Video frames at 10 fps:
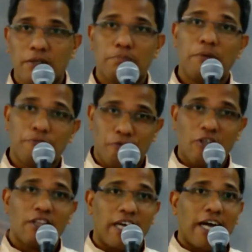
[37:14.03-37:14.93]
before
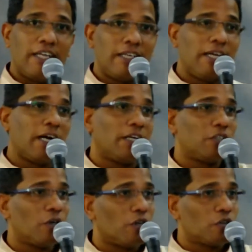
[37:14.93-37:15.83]
that, he had to
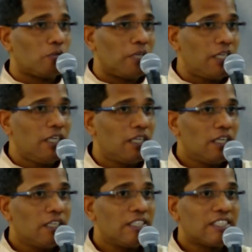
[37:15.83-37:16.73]
go through many
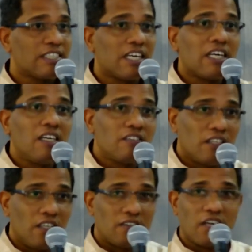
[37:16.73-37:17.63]
struggles in
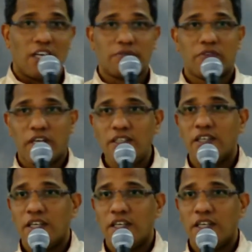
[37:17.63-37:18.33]
his life, right?